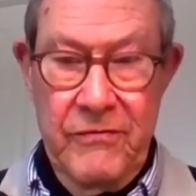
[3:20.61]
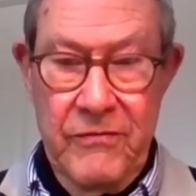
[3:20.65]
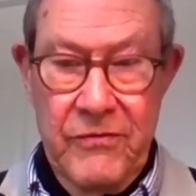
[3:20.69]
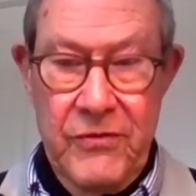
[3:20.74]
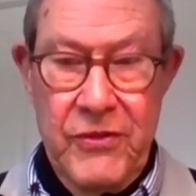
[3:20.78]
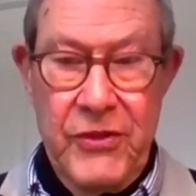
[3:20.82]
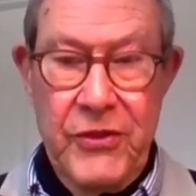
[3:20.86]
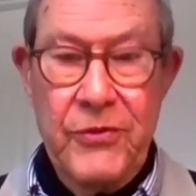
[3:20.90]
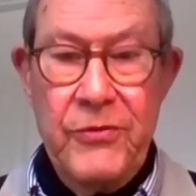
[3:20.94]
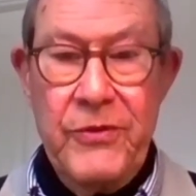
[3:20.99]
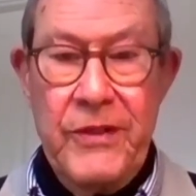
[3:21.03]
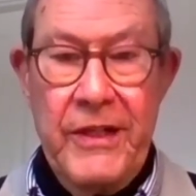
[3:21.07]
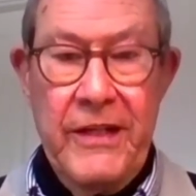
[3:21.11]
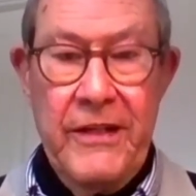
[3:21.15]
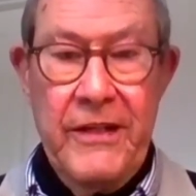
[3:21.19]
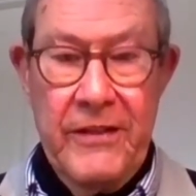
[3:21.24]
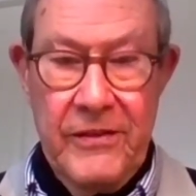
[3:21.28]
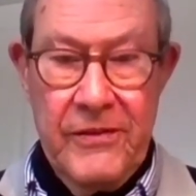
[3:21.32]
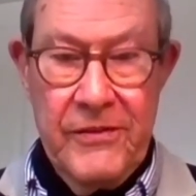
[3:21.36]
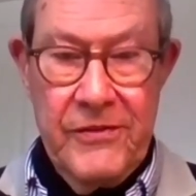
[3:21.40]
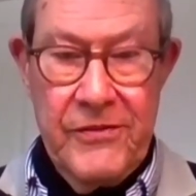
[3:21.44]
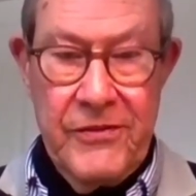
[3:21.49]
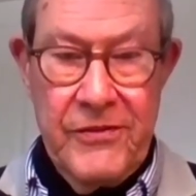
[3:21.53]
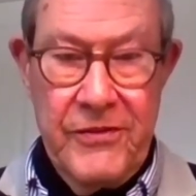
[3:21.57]
2
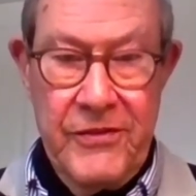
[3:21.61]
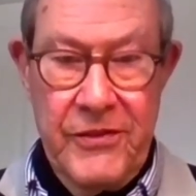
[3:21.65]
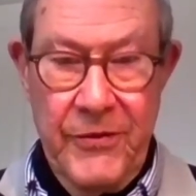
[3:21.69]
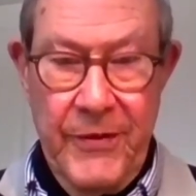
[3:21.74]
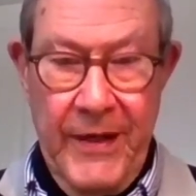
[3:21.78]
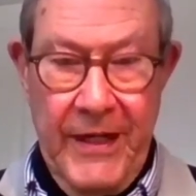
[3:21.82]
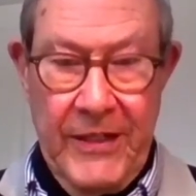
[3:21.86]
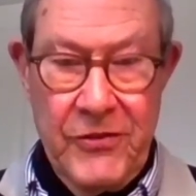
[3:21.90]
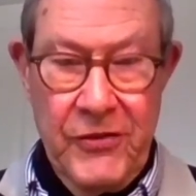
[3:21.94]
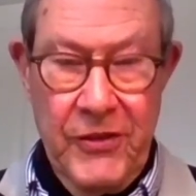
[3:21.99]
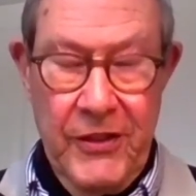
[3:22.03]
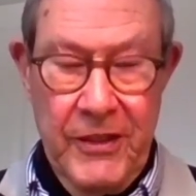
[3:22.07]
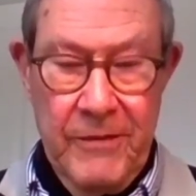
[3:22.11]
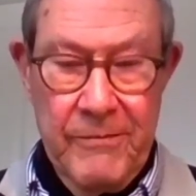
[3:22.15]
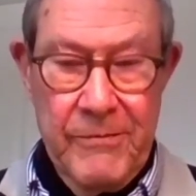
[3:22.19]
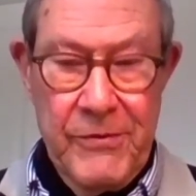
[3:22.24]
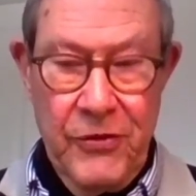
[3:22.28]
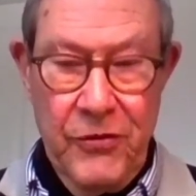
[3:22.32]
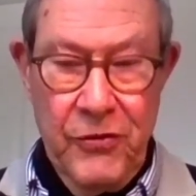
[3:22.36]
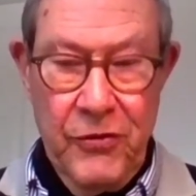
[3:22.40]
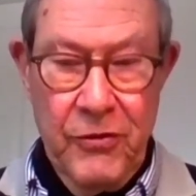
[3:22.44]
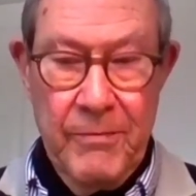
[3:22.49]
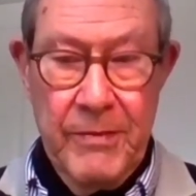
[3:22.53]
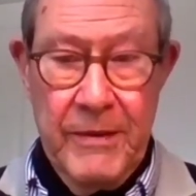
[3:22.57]
years to actually
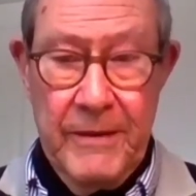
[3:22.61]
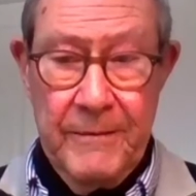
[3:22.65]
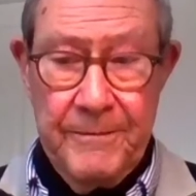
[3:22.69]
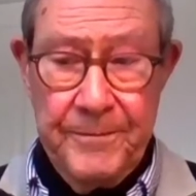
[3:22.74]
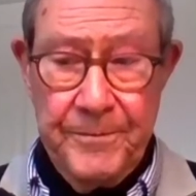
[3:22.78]
absorb.